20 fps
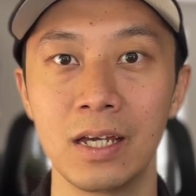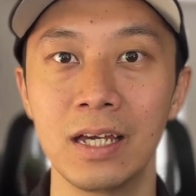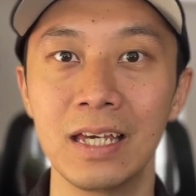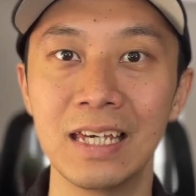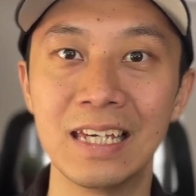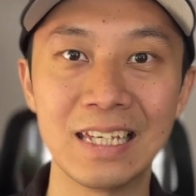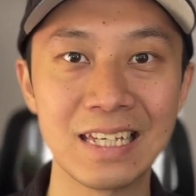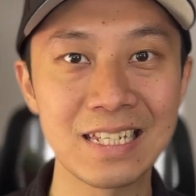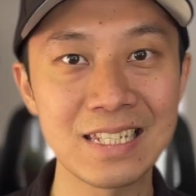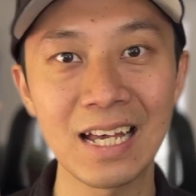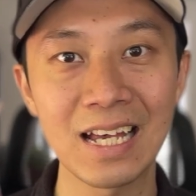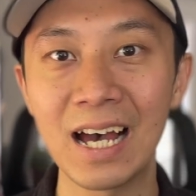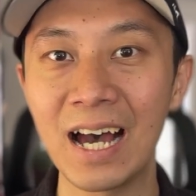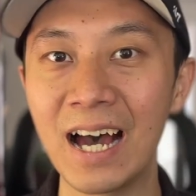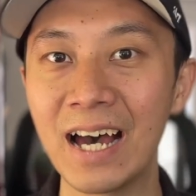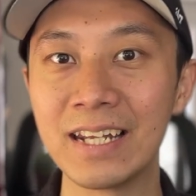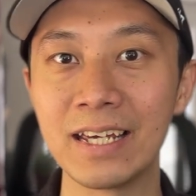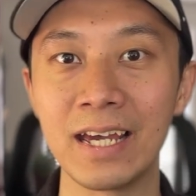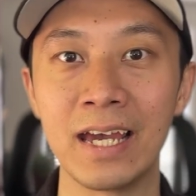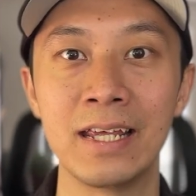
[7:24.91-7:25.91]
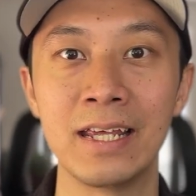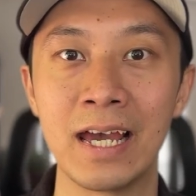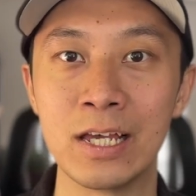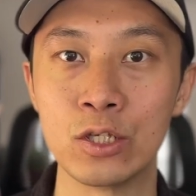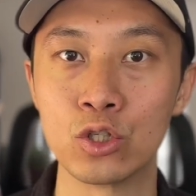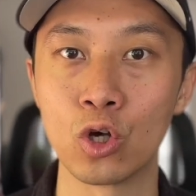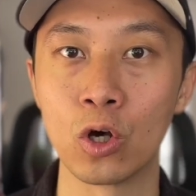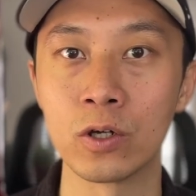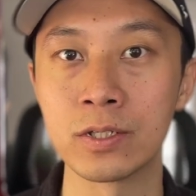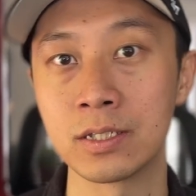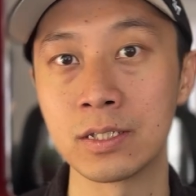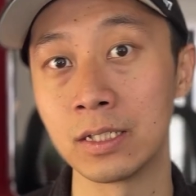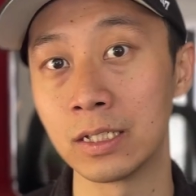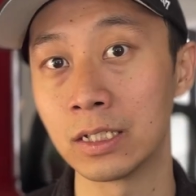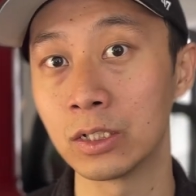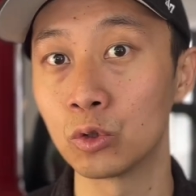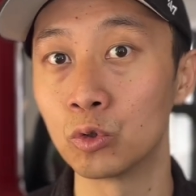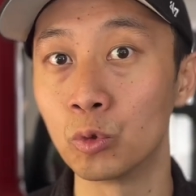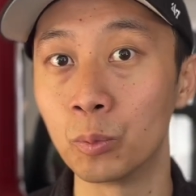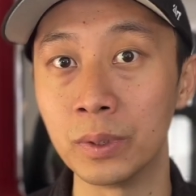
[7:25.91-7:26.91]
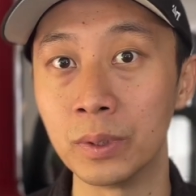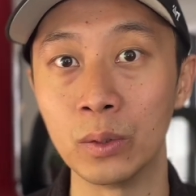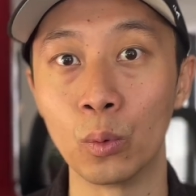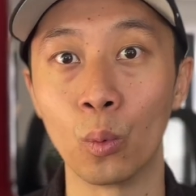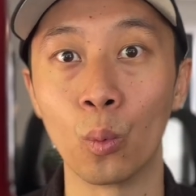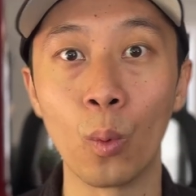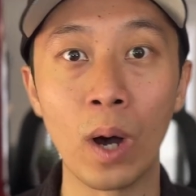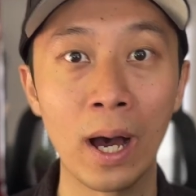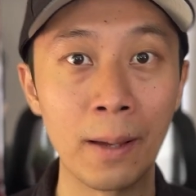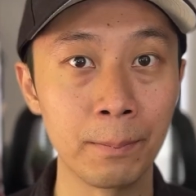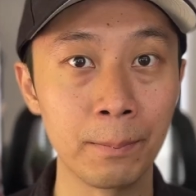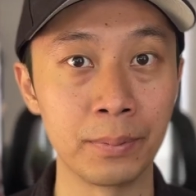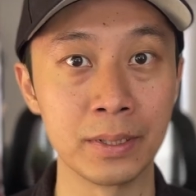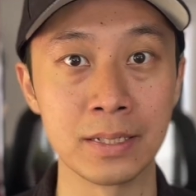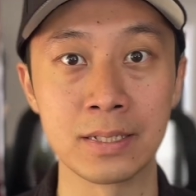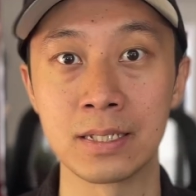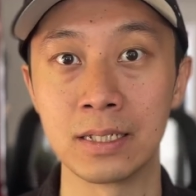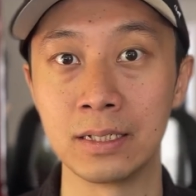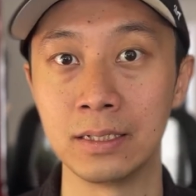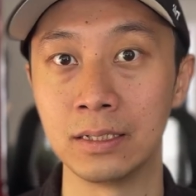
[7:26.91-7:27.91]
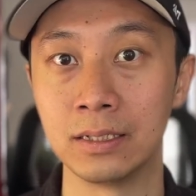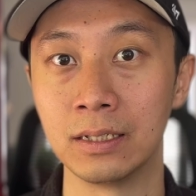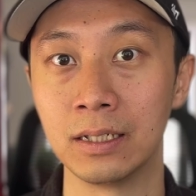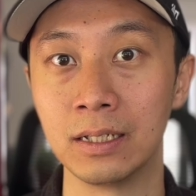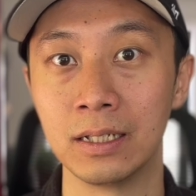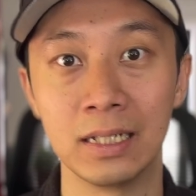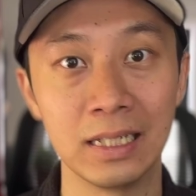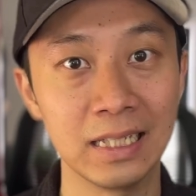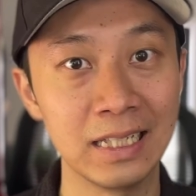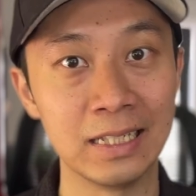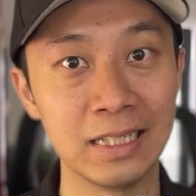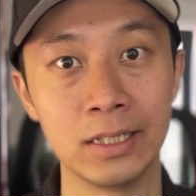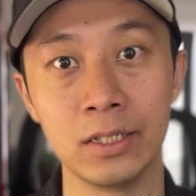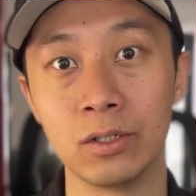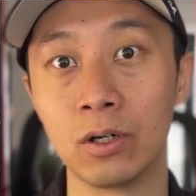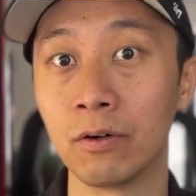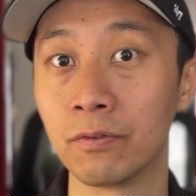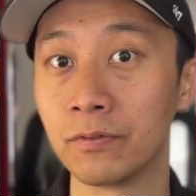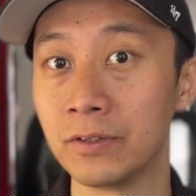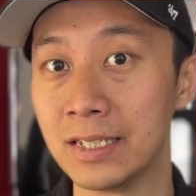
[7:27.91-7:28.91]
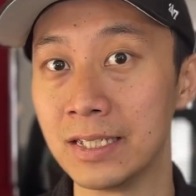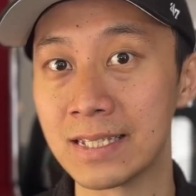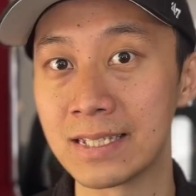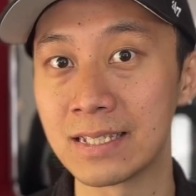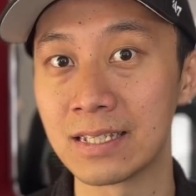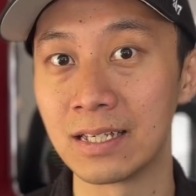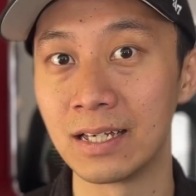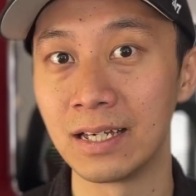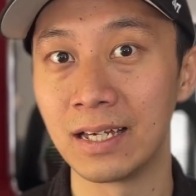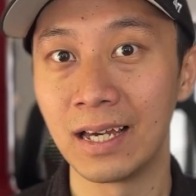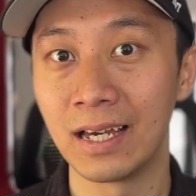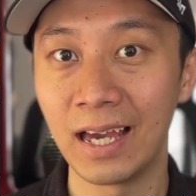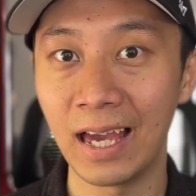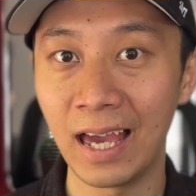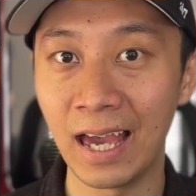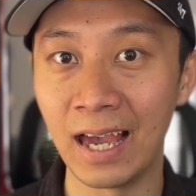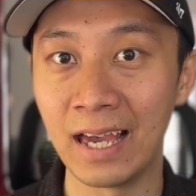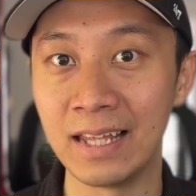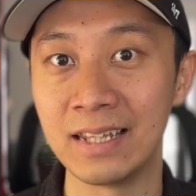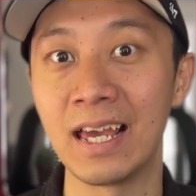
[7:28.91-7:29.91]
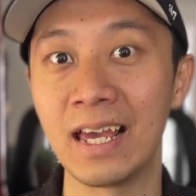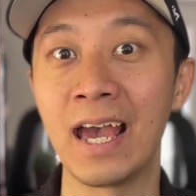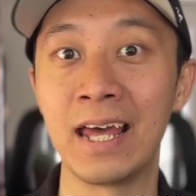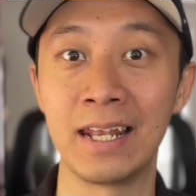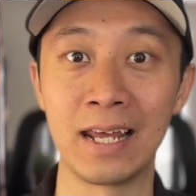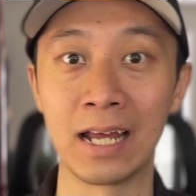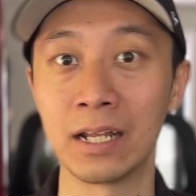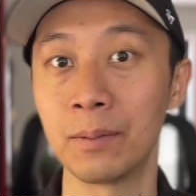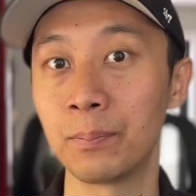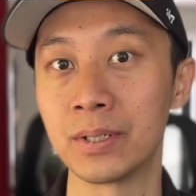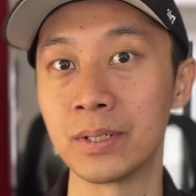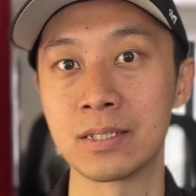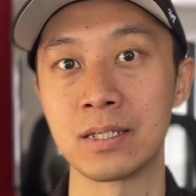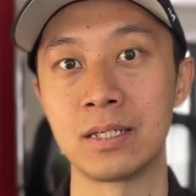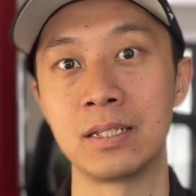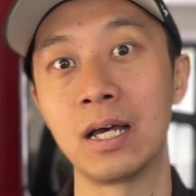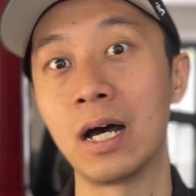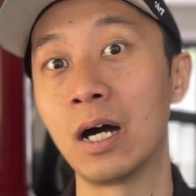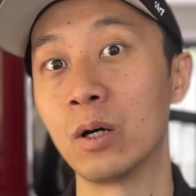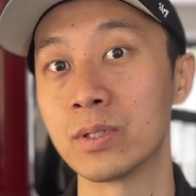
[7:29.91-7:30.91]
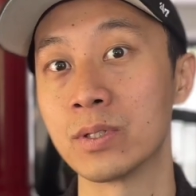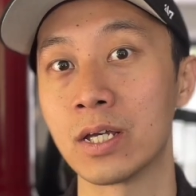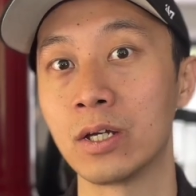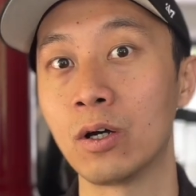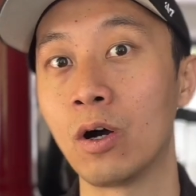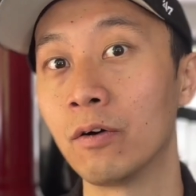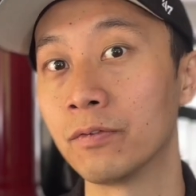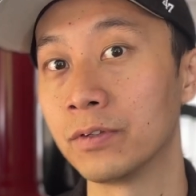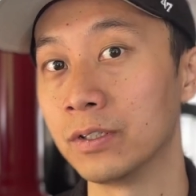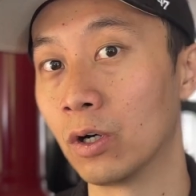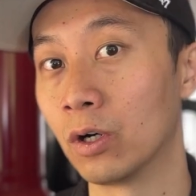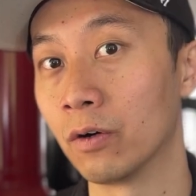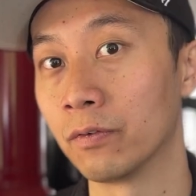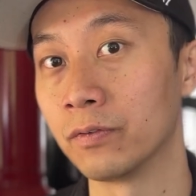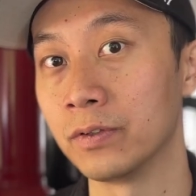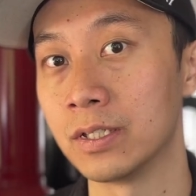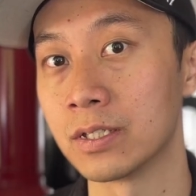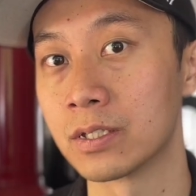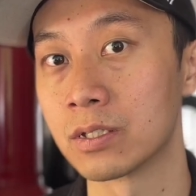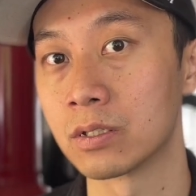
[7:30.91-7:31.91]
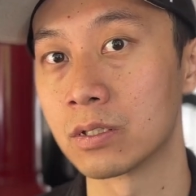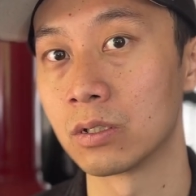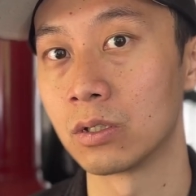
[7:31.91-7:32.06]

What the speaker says: It is hard and exhausting to be one person in the office and another person outside of the office.